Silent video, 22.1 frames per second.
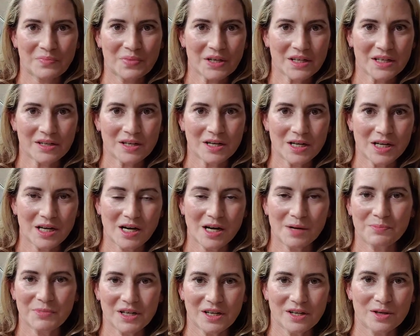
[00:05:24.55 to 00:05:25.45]
pick up,
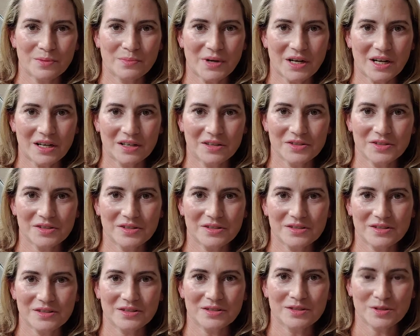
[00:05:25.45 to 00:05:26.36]
up another bottle
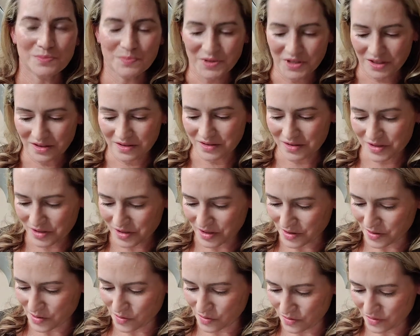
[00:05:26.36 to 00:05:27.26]
since it's been
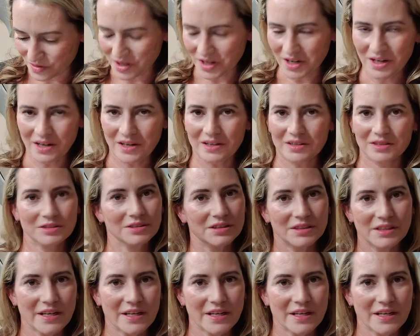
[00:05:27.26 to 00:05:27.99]
so uh,